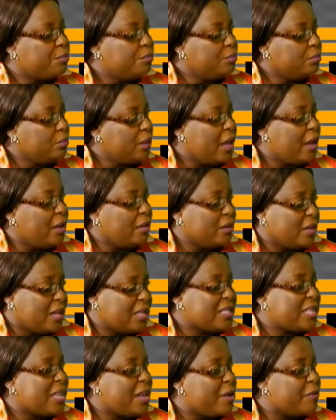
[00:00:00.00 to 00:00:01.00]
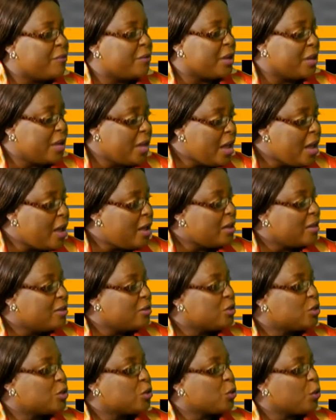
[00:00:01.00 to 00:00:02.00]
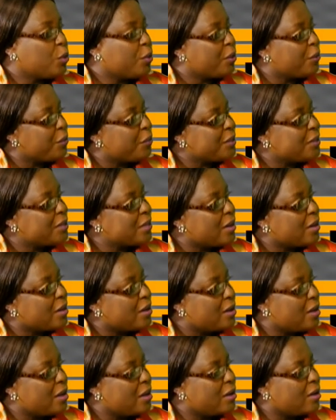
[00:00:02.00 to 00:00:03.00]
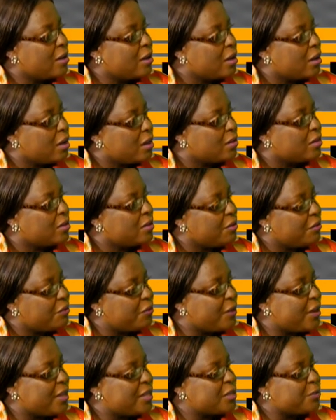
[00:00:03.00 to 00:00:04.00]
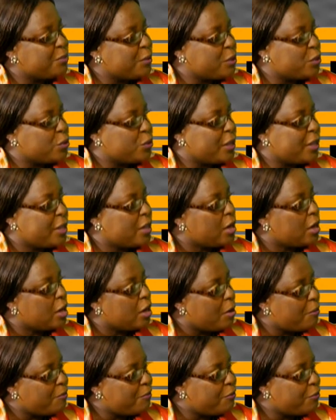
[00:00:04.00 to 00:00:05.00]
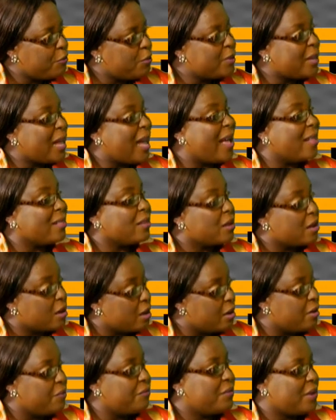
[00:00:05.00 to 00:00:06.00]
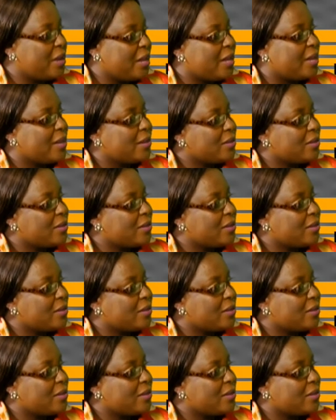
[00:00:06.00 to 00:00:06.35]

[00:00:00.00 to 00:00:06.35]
Ndasi Henry, so there is a clear-cut difference between clubfoot and curved legs.